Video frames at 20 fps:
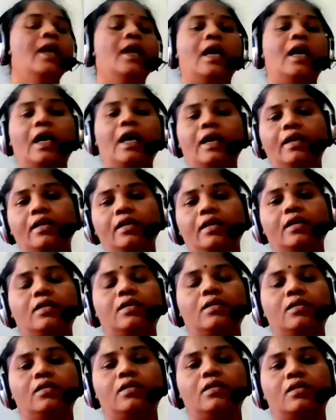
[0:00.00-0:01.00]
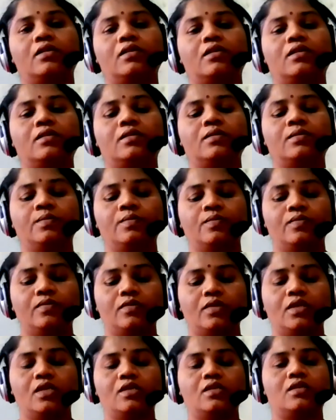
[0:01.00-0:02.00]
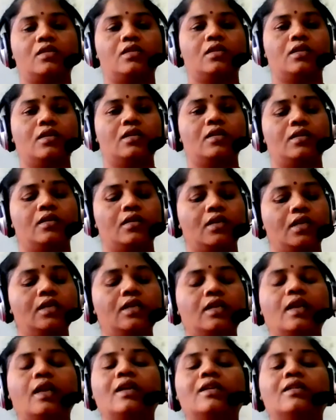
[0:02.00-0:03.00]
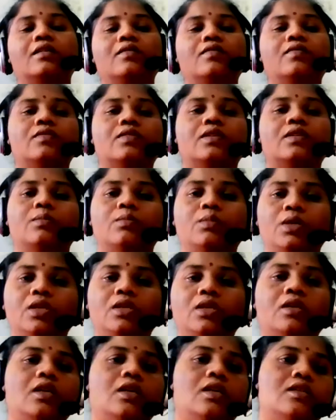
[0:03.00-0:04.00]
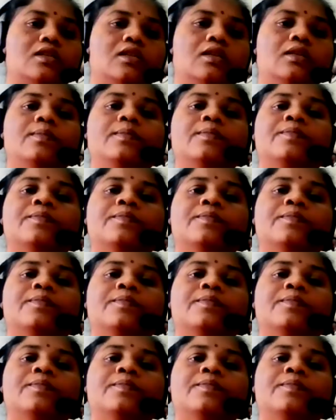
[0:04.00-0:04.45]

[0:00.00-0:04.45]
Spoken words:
And in this interactive communication,